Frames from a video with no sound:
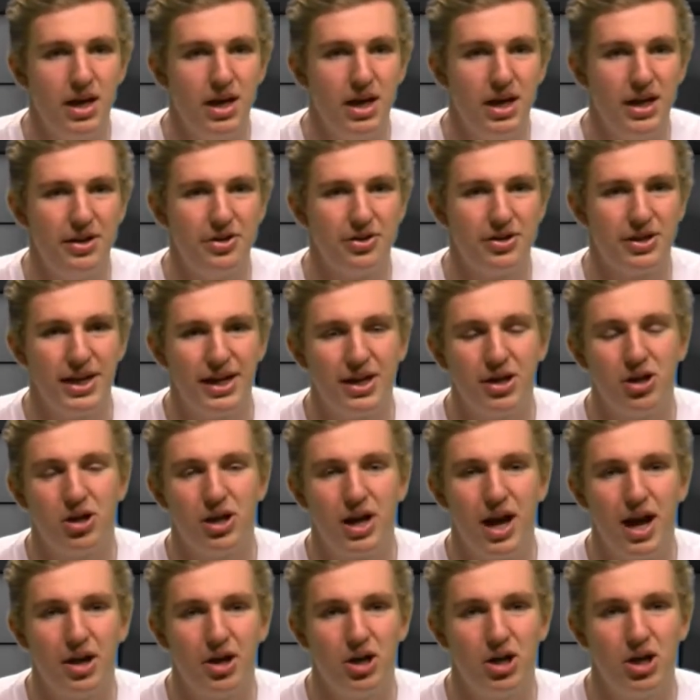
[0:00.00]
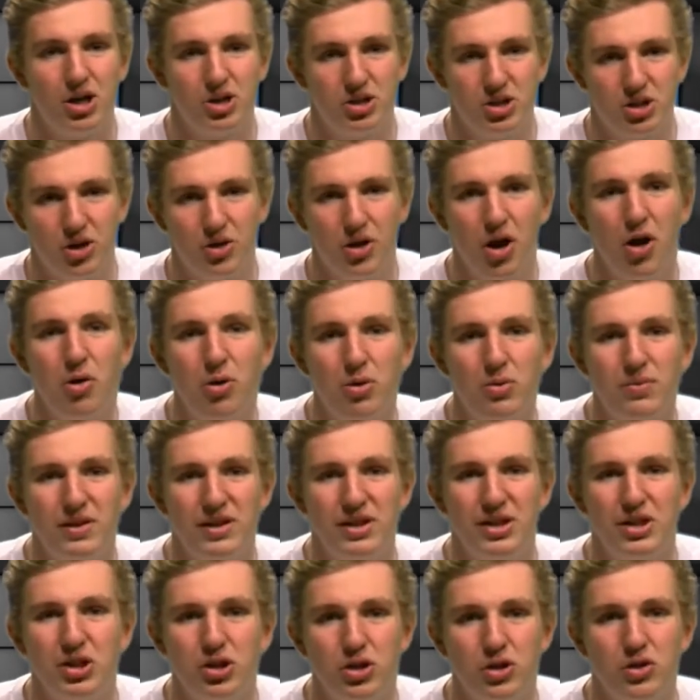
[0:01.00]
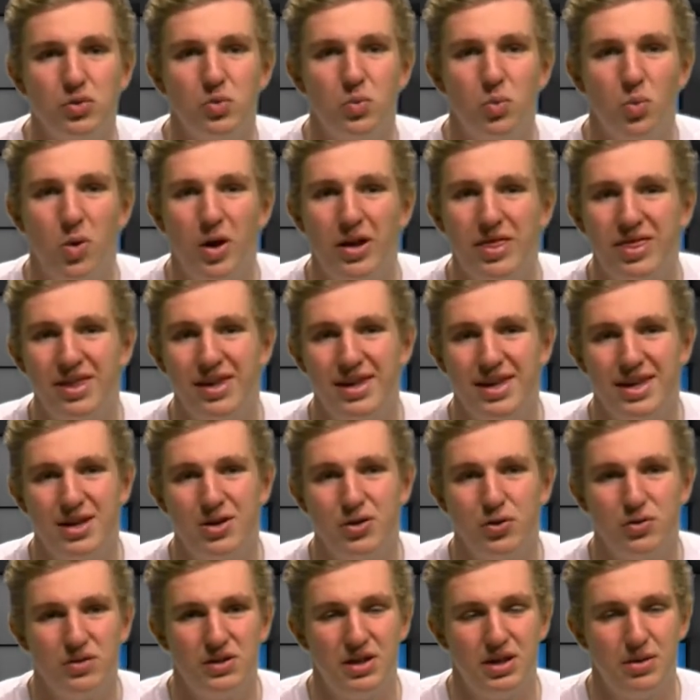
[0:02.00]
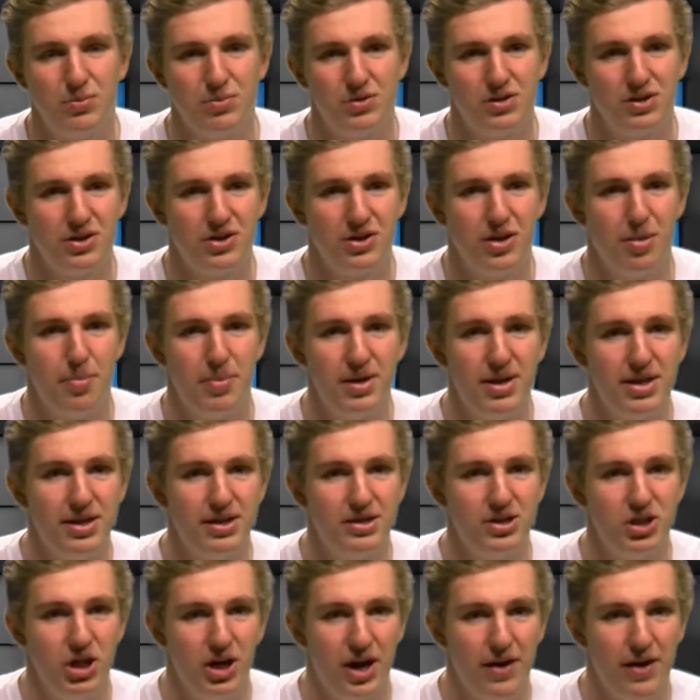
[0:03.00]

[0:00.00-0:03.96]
Their kicker got hurt, so no one really knew what the Eagles team was going to be this year.